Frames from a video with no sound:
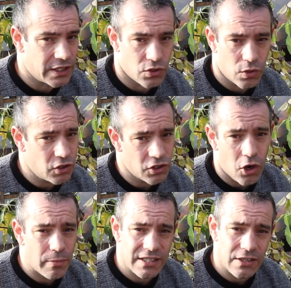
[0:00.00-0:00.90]
It's no good
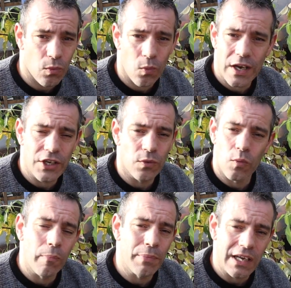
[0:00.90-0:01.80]
commenting on one, you
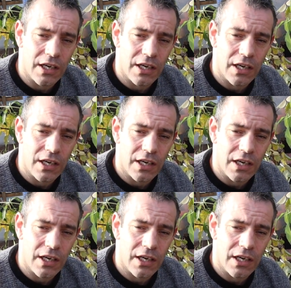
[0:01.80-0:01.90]
won't be